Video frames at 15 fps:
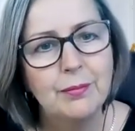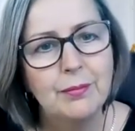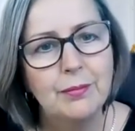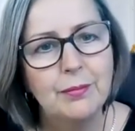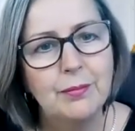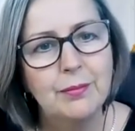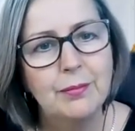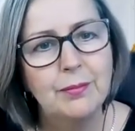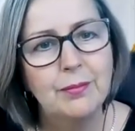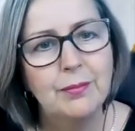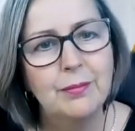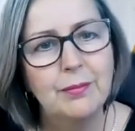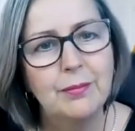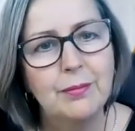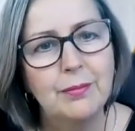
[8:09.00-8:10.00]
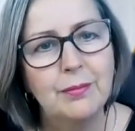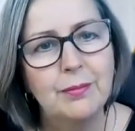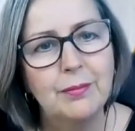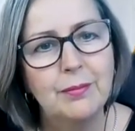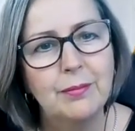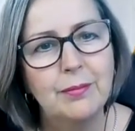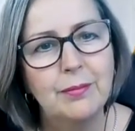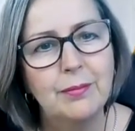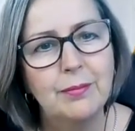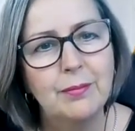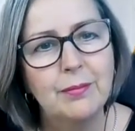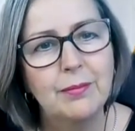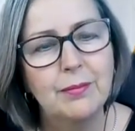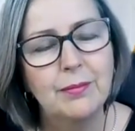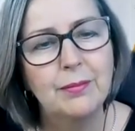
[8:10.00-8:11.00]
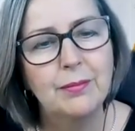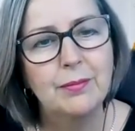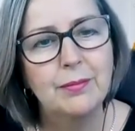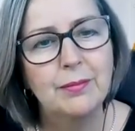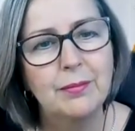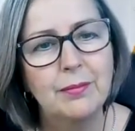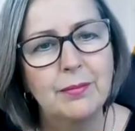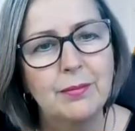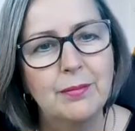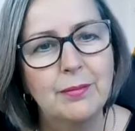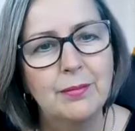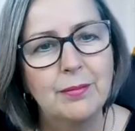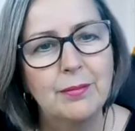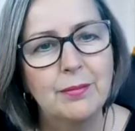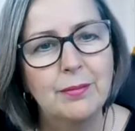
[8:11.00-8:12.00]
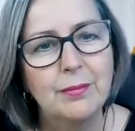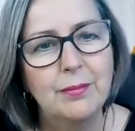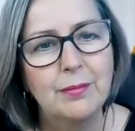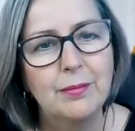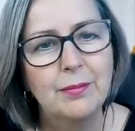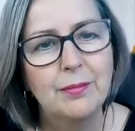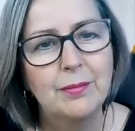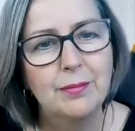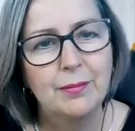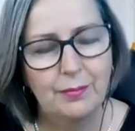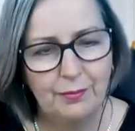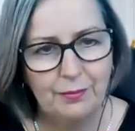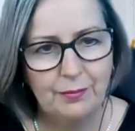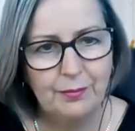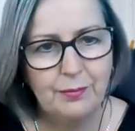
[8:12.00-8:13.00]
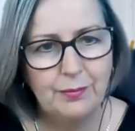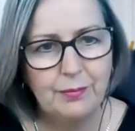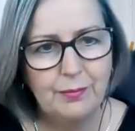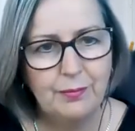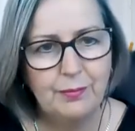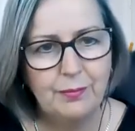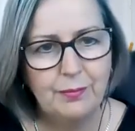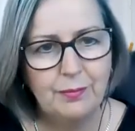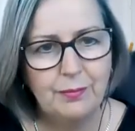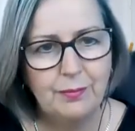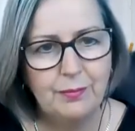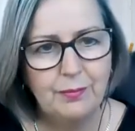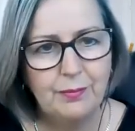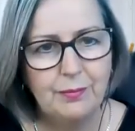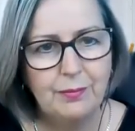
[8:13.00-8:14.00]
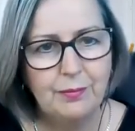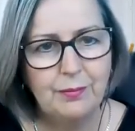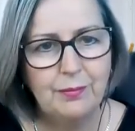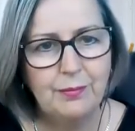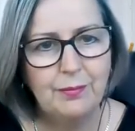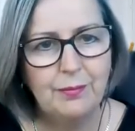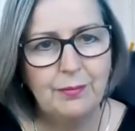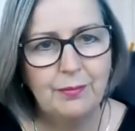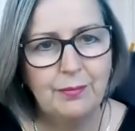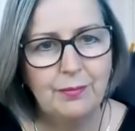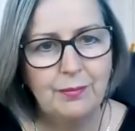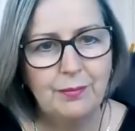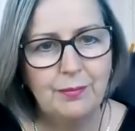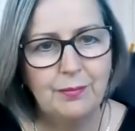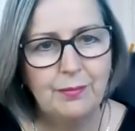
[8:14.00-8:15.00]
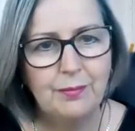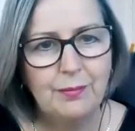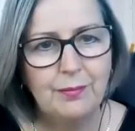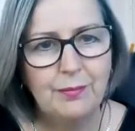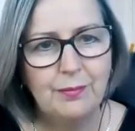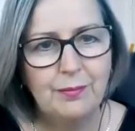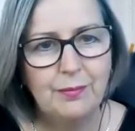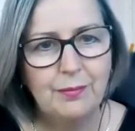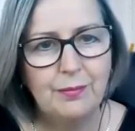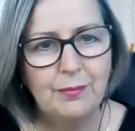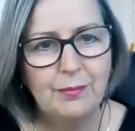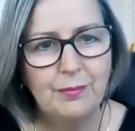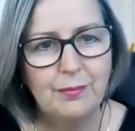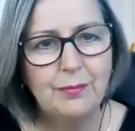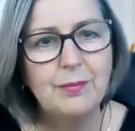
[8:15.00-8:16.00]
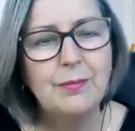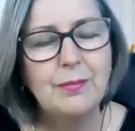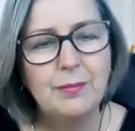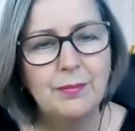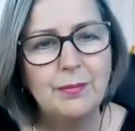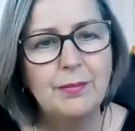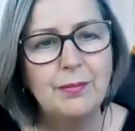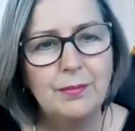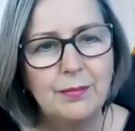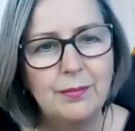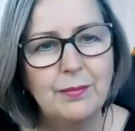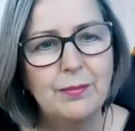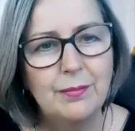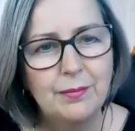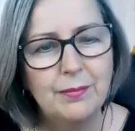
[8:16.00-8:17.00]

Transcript: [no speech]